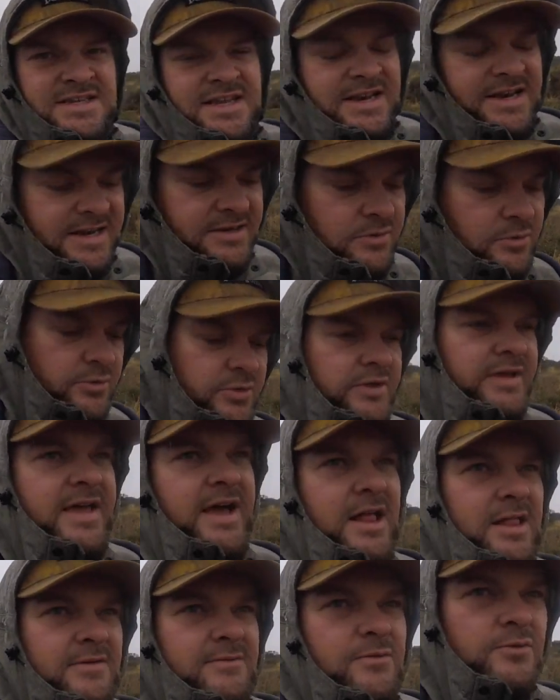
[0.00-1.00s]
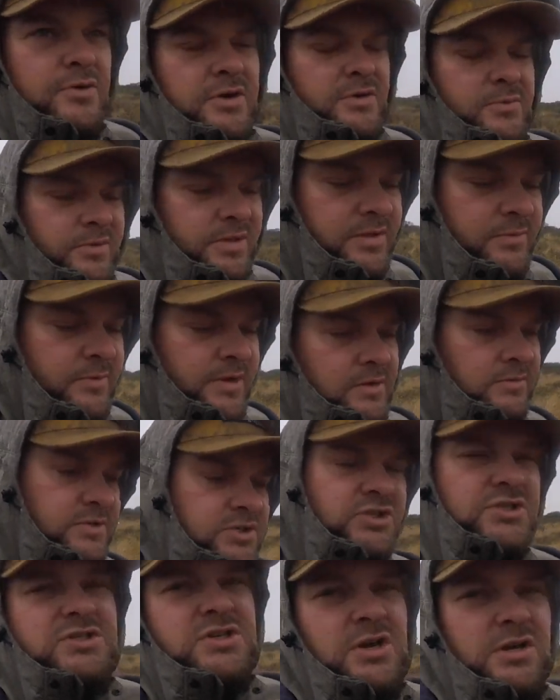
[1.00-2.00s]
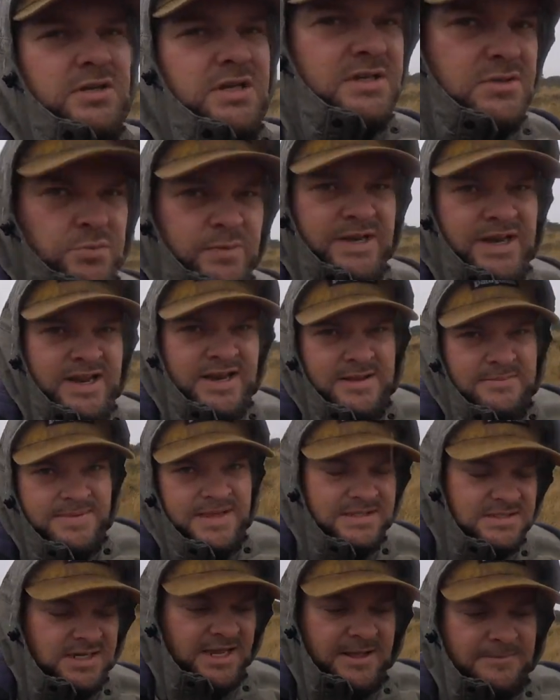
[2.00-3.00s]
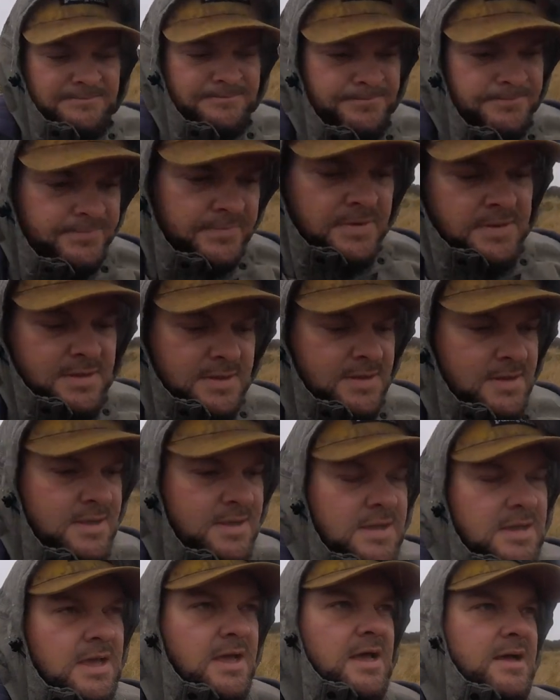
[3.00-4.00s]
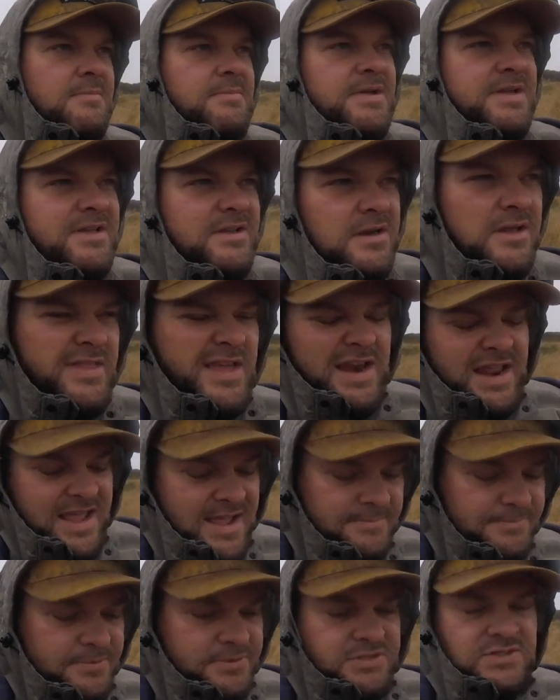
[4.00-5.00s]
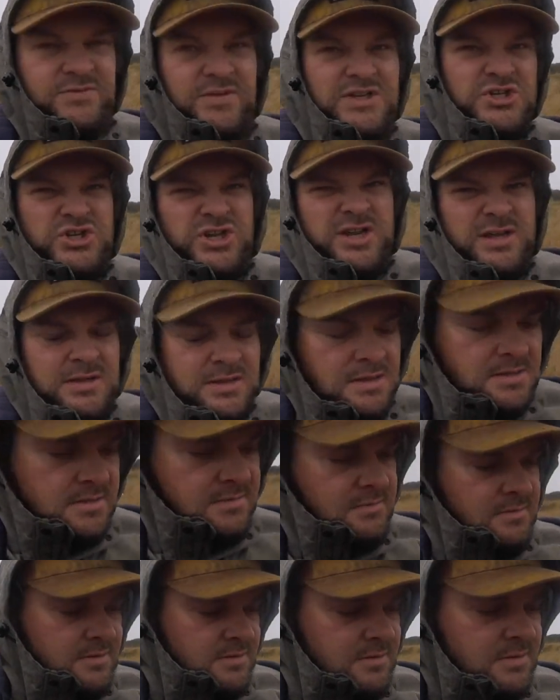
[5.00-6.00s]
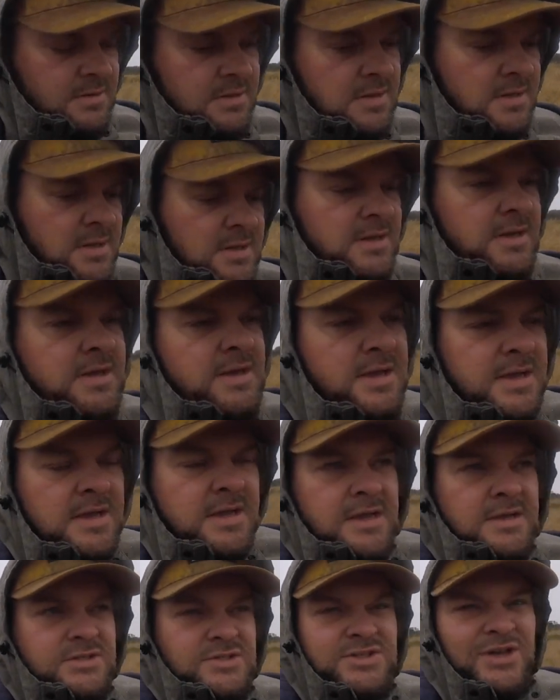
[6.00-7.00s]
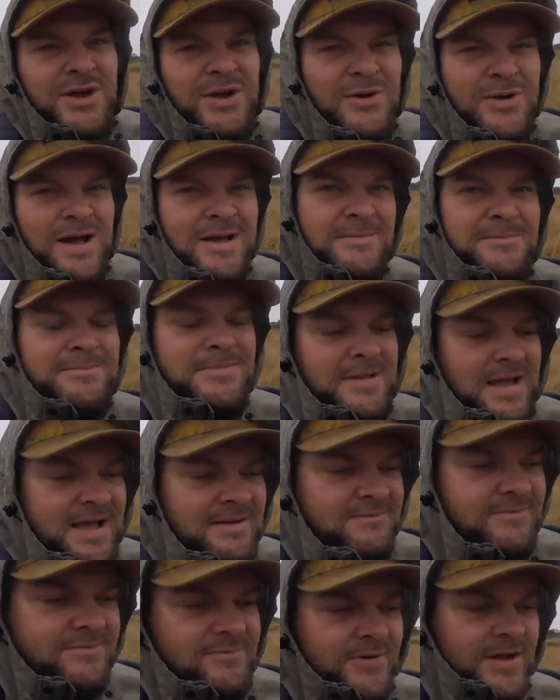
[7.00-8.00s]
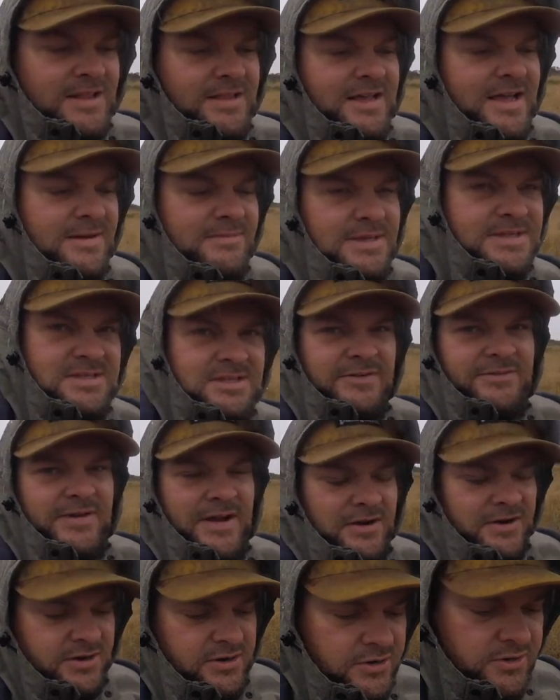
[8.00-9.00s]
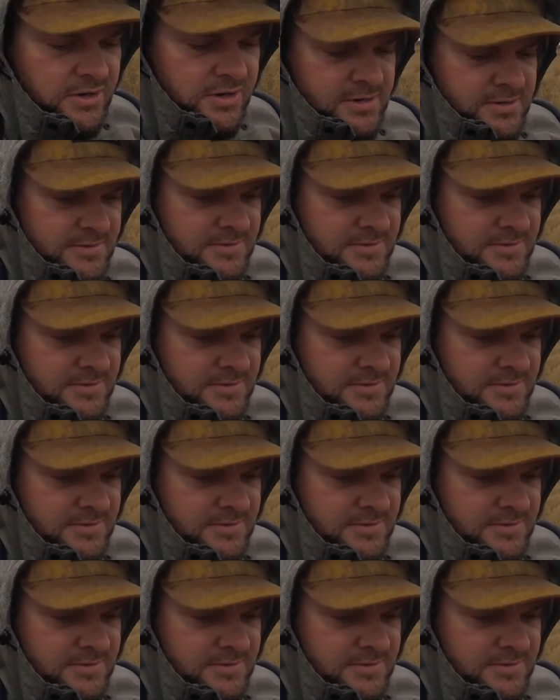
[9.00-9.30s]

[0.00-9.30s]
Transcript: hitting Northern California really well, which is good because we need it big time. Uh, but you know, that hampers fishing. So I'm, I've finally got myself out here,